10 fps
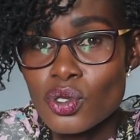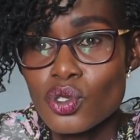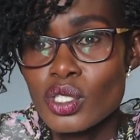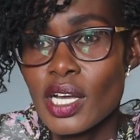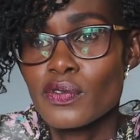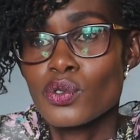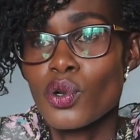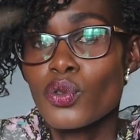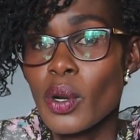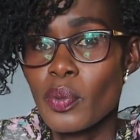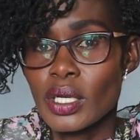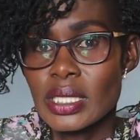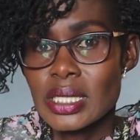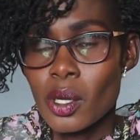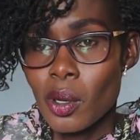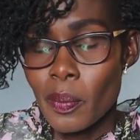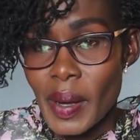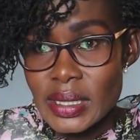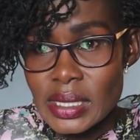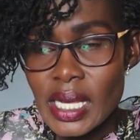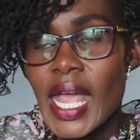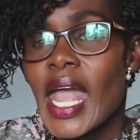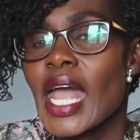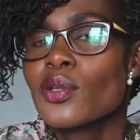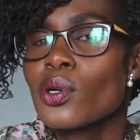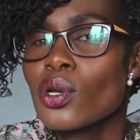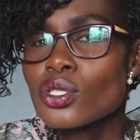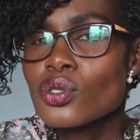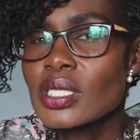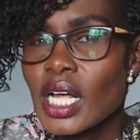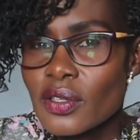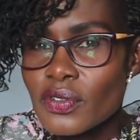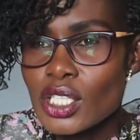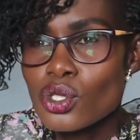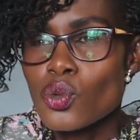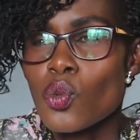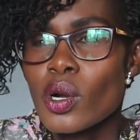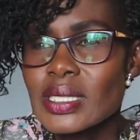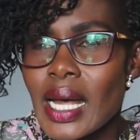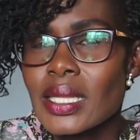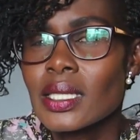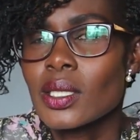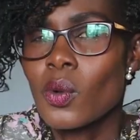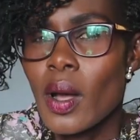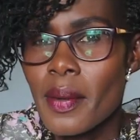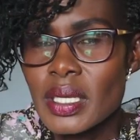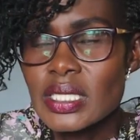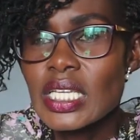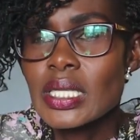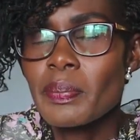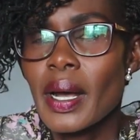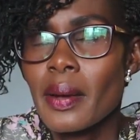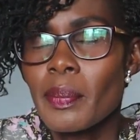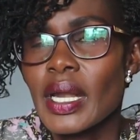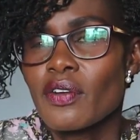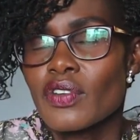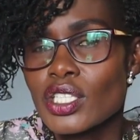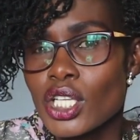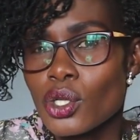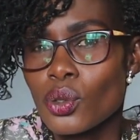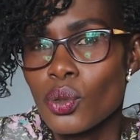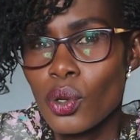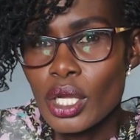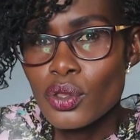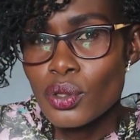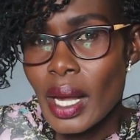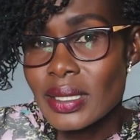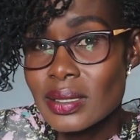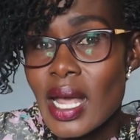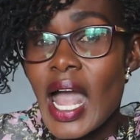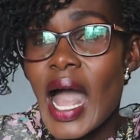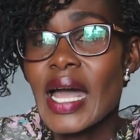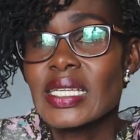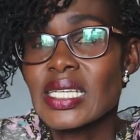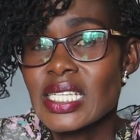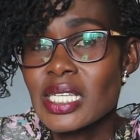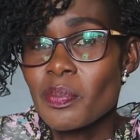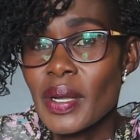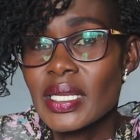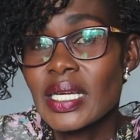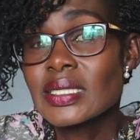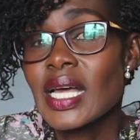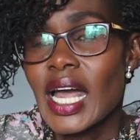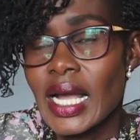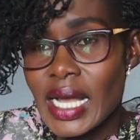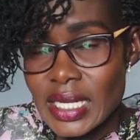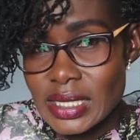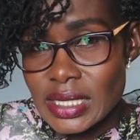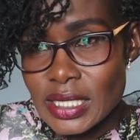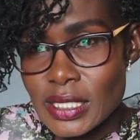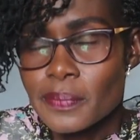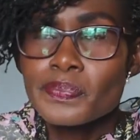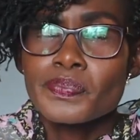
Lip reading: You don't have to go through a political party. And we're going to delve into what are the requirements in peradventure you're going as an independent candidate.